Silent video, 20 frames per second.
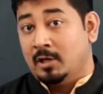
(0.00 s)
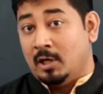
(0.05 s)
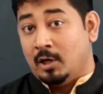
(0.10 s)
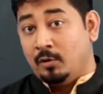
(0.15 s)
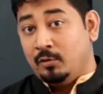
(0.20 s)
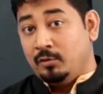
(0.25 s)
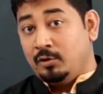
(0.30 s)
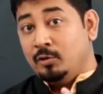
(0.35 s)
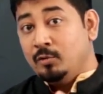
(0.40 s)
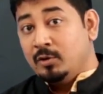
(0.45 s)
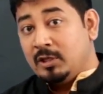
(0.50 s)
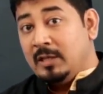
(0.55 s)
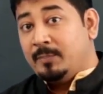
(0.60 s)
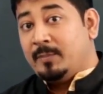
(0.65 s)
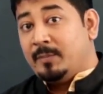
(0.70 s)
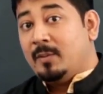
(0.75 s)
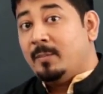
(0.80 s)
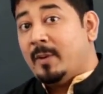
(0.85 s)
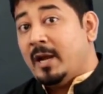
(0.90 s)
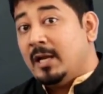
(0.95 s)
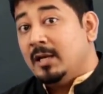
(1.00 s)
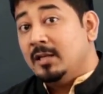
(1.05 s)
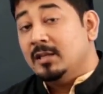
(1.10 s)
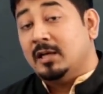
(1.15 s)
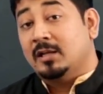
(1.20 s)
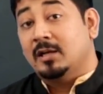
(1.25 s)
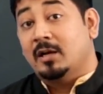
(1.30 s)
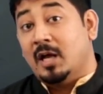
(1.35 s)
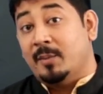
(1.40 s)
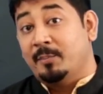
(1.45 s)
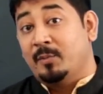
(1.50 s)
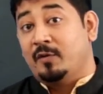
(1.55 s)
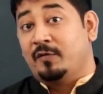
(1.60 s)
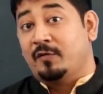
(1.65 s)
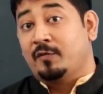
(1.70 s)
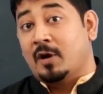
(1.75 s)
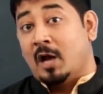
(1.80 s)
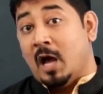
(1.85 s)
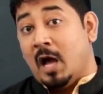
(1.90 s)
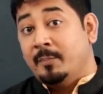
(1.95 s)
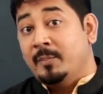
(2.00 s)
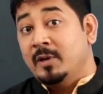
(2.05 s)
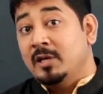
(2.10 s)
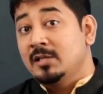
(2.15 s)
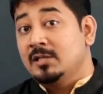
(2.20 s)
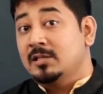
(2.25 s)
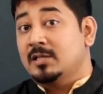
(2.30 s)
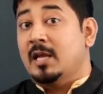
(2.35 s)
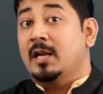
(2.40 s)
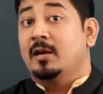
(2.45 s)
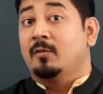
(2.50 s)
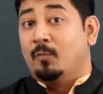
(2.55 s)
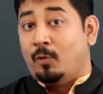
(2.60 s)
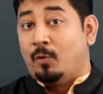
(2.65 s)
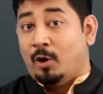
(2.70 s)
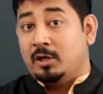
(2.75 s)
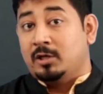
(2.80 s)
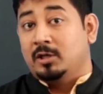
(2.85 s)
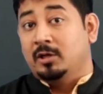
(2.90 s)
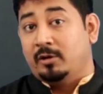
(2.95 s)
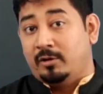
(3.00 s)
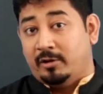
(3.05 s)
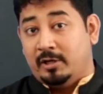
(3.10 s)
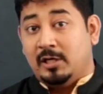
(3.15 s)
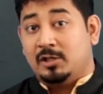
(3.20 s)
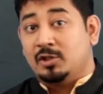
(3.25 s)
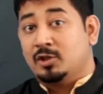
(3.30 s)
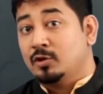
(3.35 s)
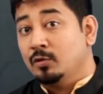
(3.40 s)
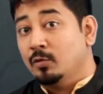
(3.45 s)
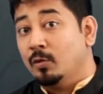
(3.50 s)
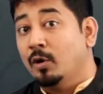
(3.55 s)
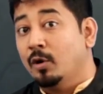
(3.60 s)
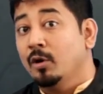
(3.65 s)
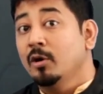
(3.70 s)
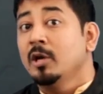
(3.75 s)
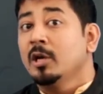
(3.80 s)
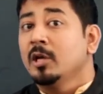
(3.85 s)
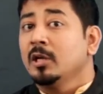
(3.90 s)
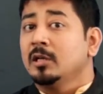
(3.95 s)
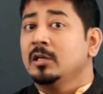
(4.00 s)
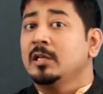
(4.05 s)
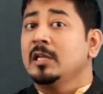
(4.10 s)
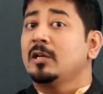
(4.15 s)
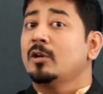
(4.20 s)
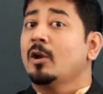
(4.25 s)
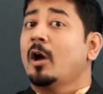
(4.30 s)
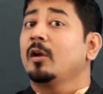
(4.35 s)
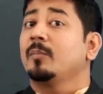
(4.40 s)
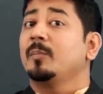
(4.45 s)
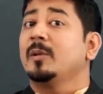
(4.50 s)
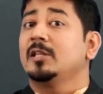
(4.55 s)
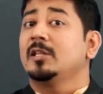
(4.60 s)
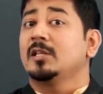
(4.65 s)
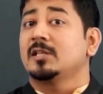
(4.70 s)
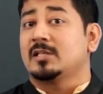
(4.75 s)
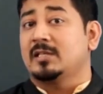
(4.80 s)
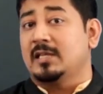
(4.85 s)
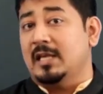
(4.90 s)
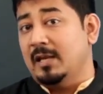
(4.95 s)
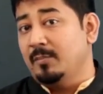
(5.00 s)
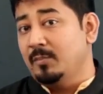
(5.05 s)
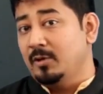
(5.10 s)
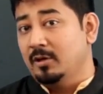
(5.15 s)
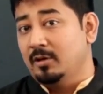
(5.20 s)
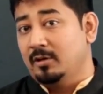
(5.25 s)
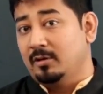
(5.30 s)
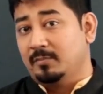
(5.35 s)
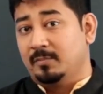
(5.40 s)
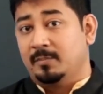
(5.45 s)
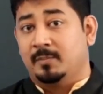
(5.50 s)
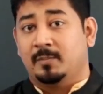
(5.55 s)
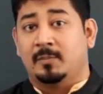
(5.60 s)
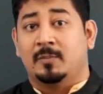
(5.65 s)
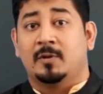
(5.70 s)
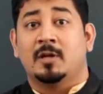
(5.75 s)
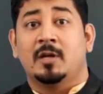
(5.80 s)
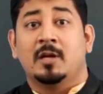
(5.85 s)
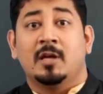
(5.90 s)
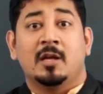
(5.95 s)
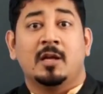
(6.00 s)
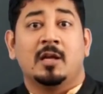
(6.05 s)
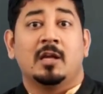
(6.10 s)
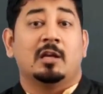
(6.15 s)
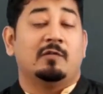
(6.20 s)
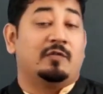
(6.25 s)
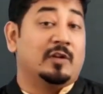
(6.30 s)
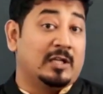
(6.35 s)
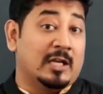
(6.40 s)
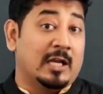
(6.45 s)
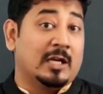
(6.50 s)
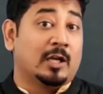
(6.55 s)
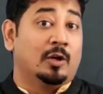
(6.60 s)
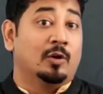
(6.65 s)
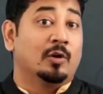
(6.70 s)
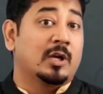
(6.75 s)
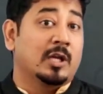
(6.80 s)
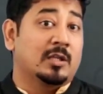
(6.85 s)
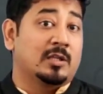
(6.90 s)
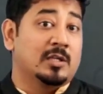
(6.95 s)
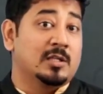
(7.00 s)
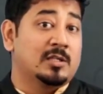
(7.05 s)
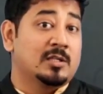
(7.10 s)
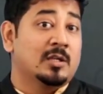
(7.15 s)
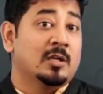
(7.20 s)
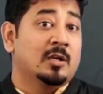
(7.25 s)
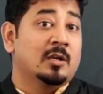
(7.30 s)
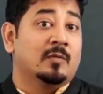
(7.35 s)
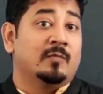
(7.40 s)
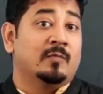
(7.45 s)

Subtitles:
Now, do keep in mind that the number of carbons and water, or H2O, need not be the same here. If you take a look at this,